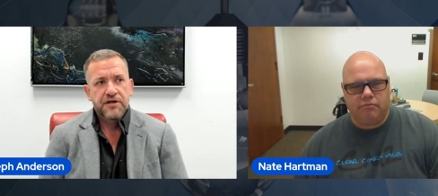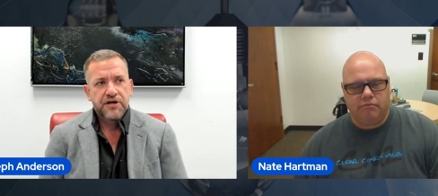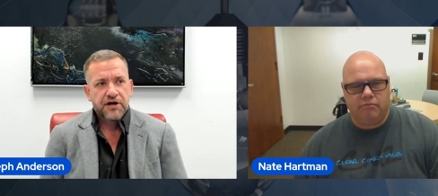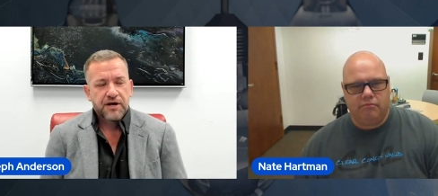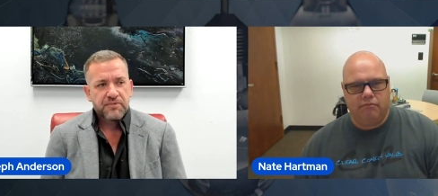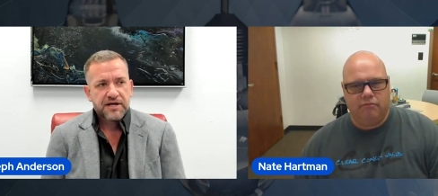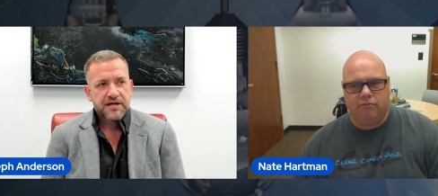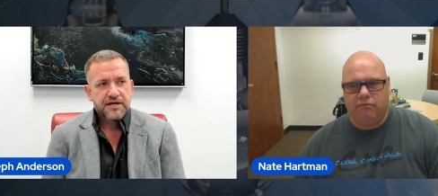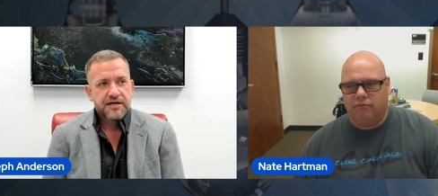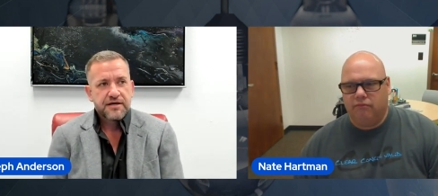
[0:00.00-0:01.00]
Speaker 1: You know, I'm going
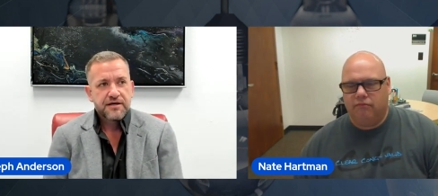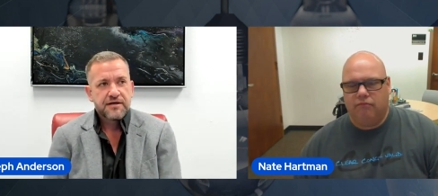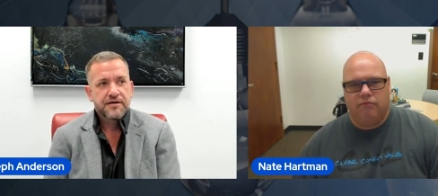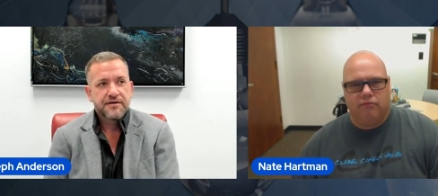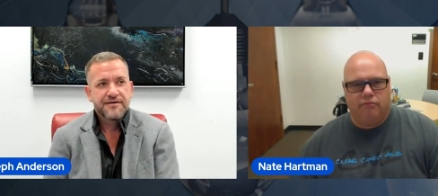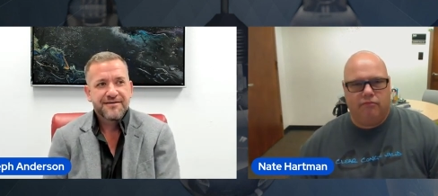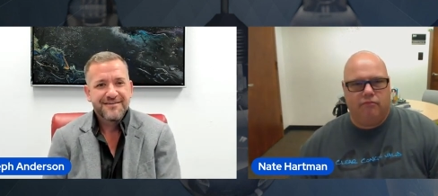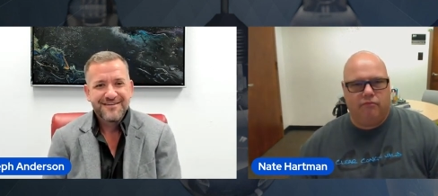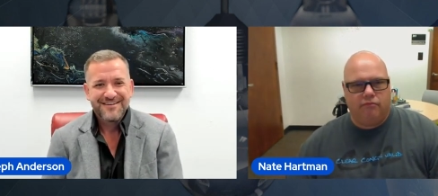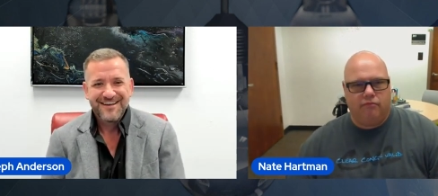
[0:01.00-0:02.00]
to
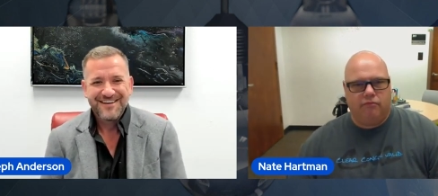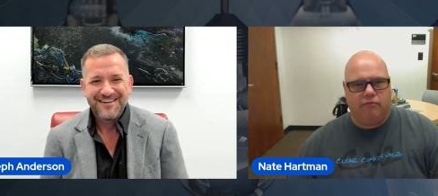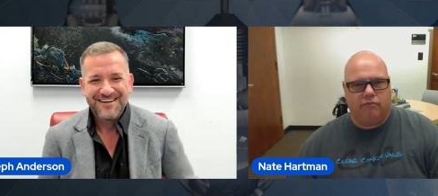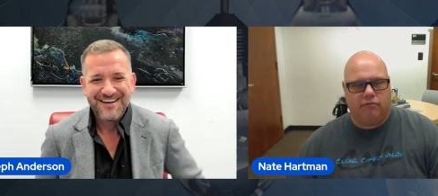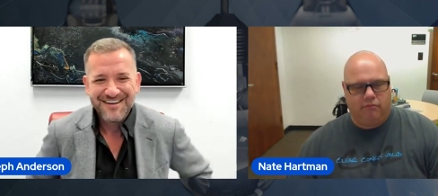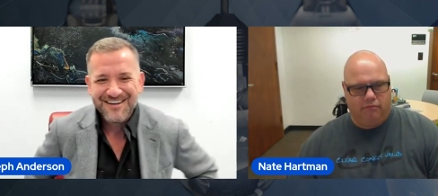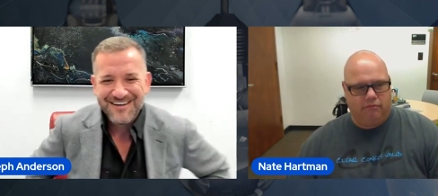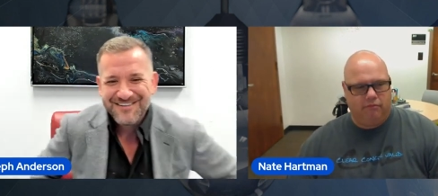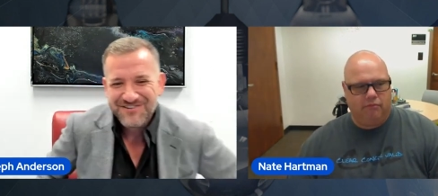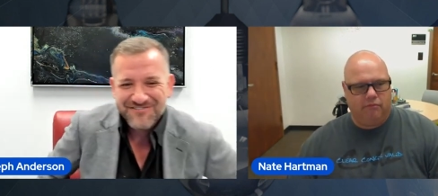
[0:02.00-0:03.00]
uh,
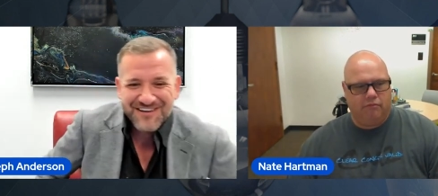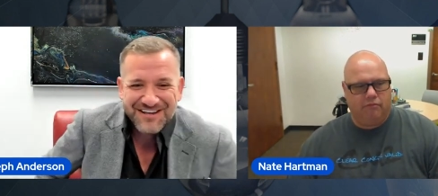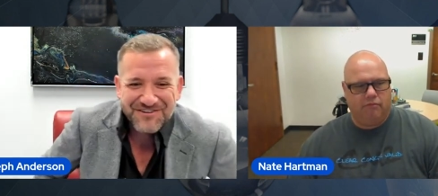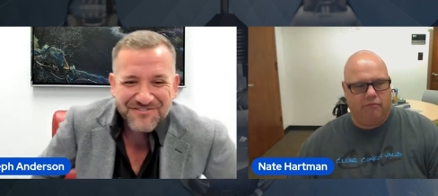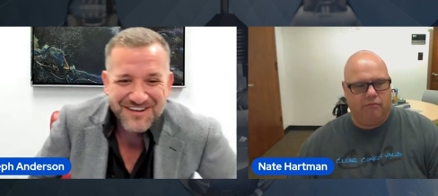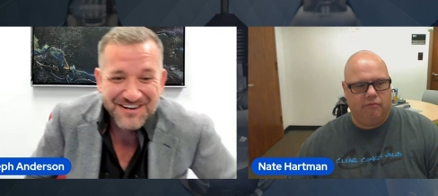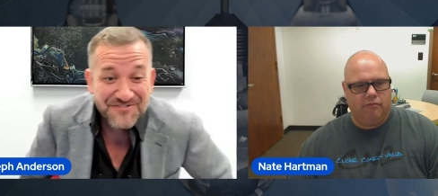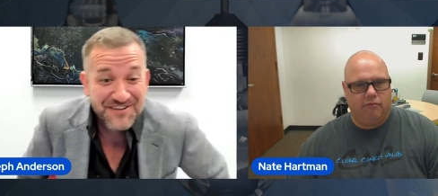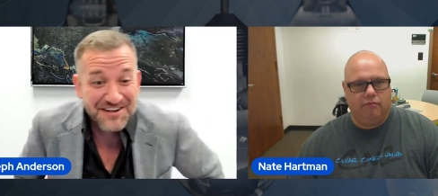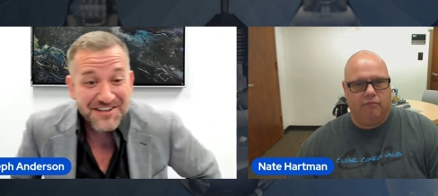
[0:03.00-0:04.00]
just like you said, you
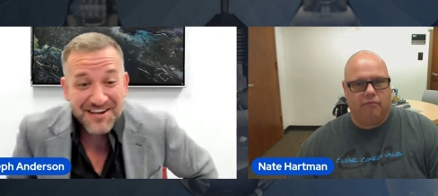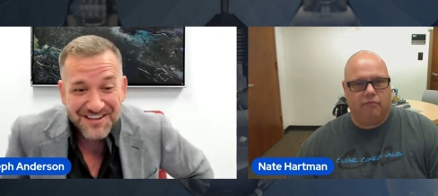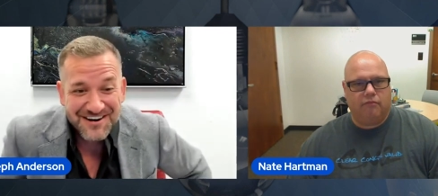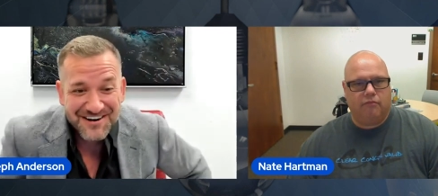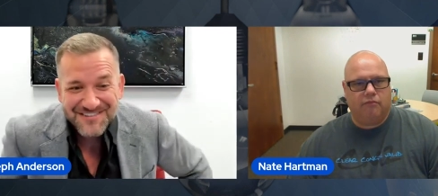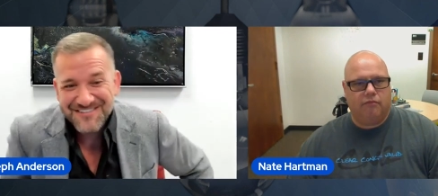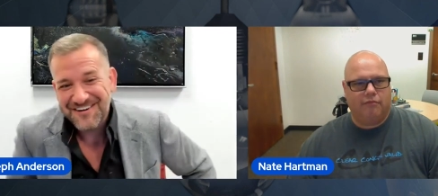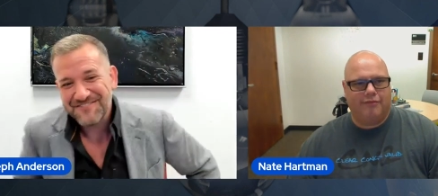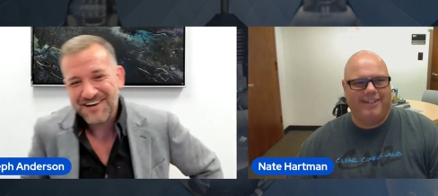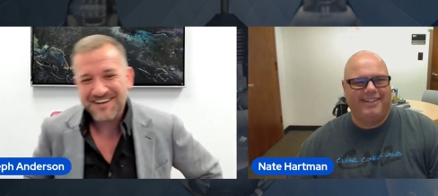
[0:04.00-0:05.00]
said a lot there. So
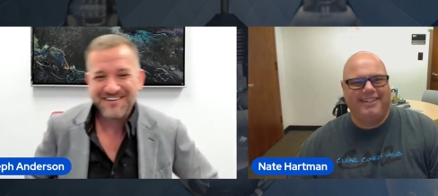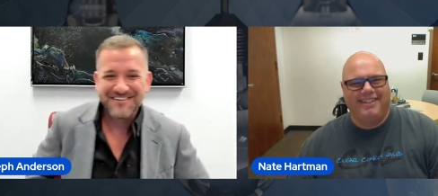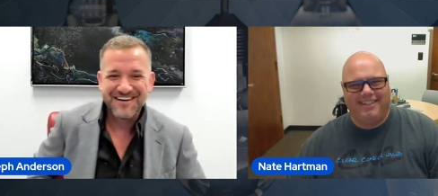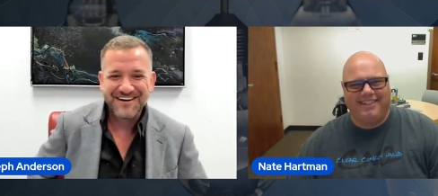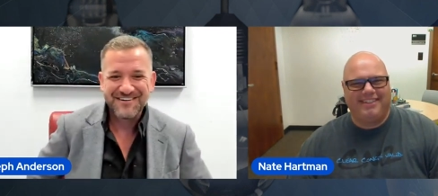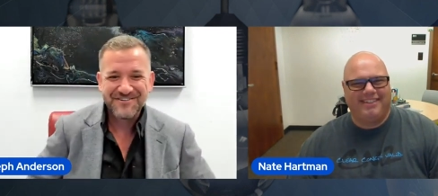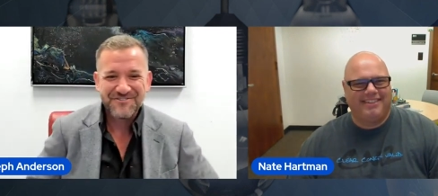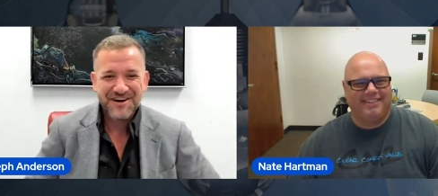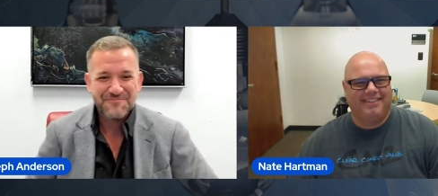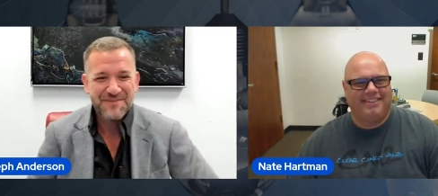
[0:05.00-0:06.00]
I've got to I got to
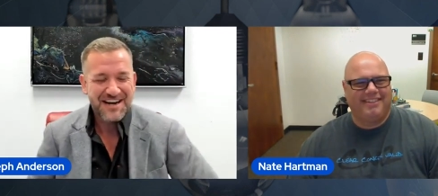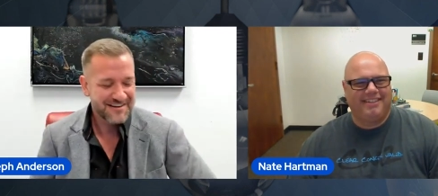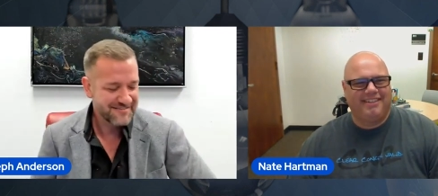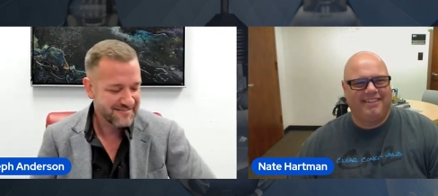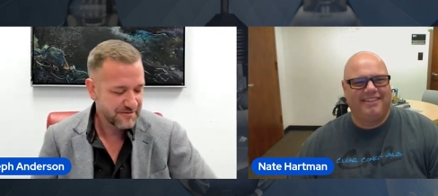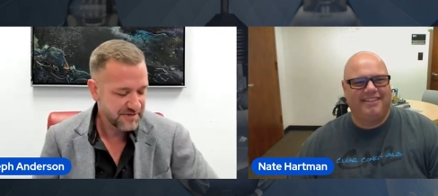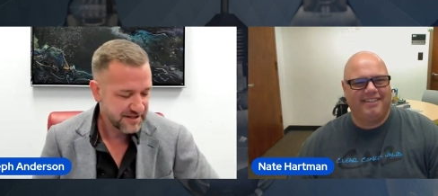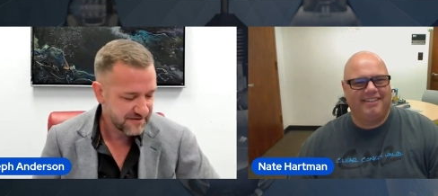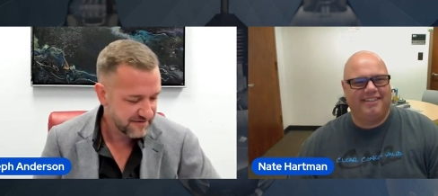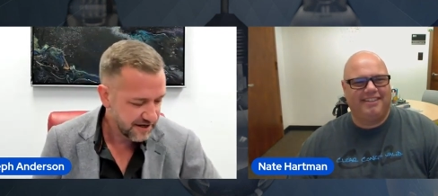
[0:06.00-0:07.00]
track back on some of
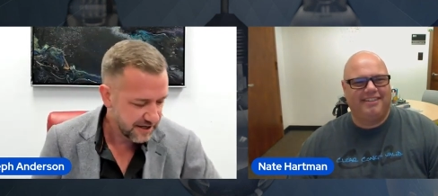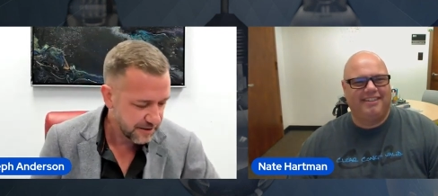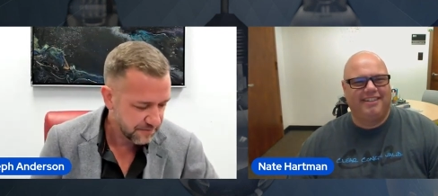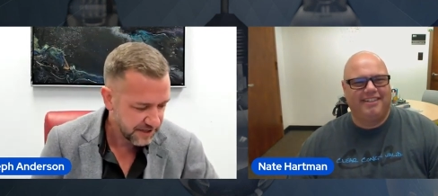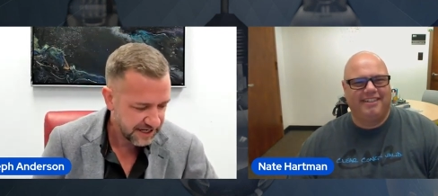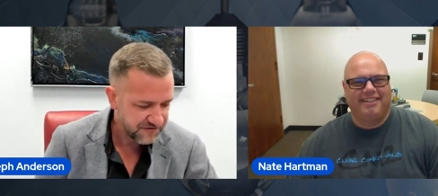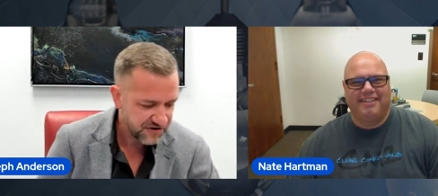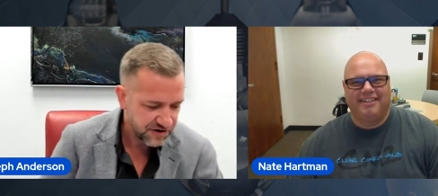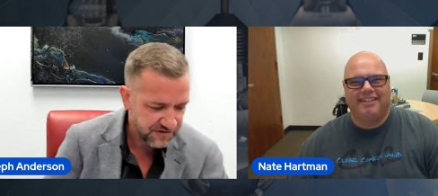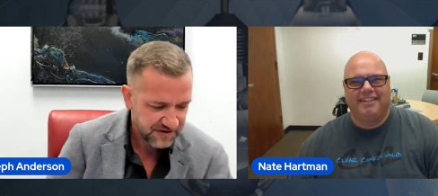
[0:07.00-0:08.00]
this. Um, and as
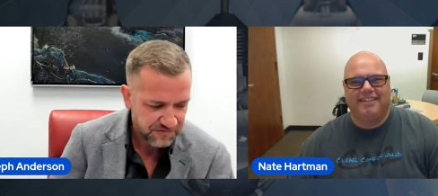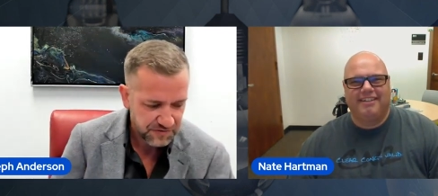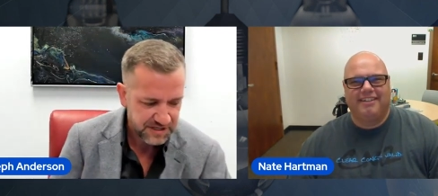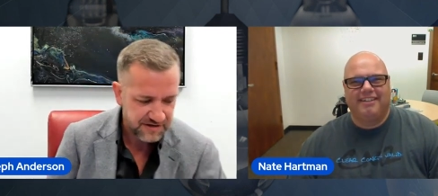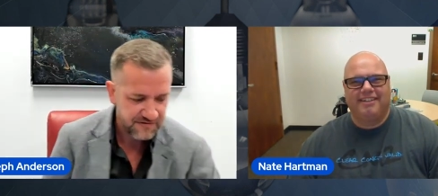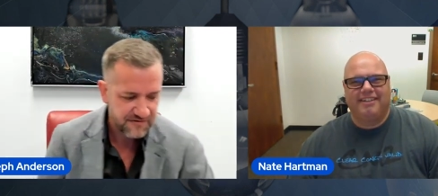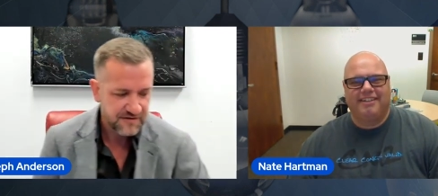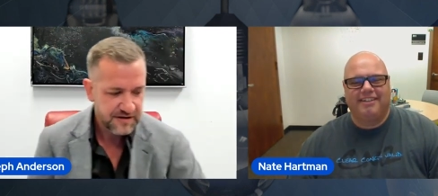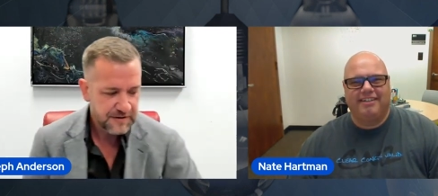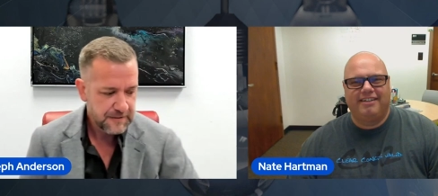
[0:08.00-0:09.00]
you know, this one is